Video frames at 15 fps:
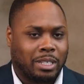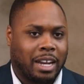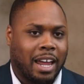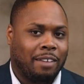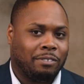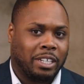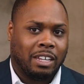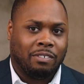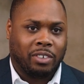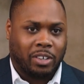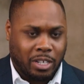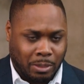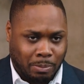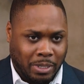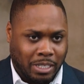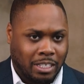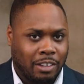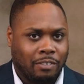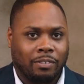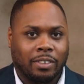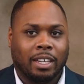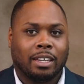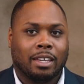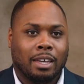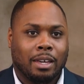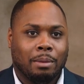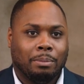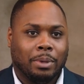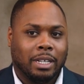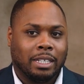and I have to get very specific.
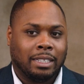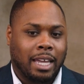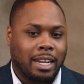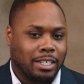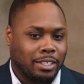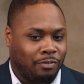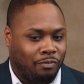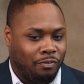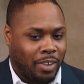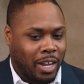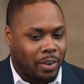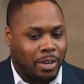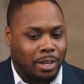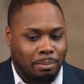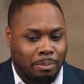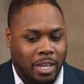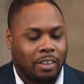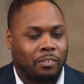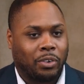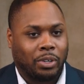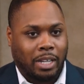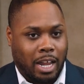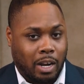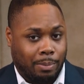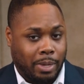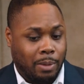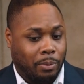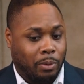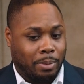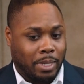But that is very big for a lot of
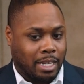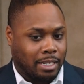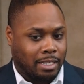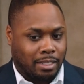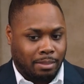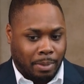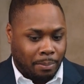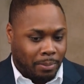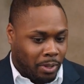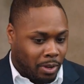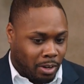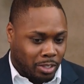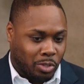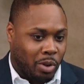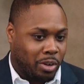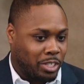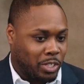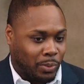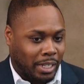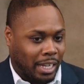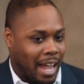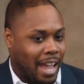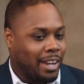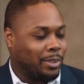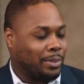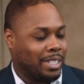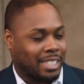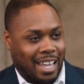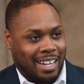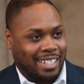people because people are starting to rely on
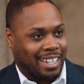this kind of